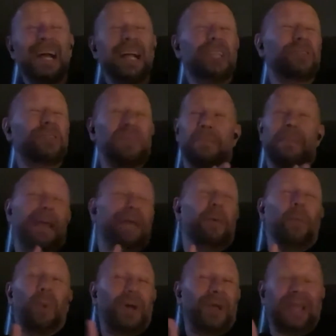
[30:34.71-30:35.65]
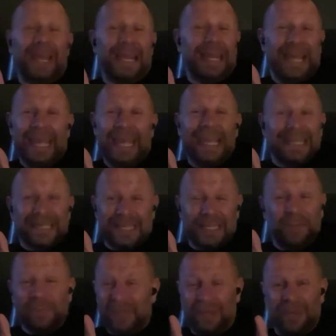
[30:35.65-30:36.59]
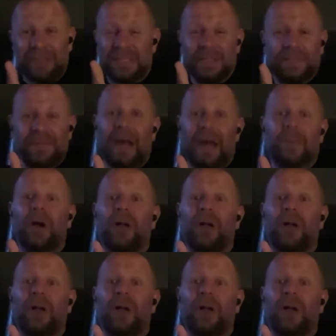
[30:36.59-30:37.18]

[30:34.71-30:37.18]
It doesn't make the work any easier because it's far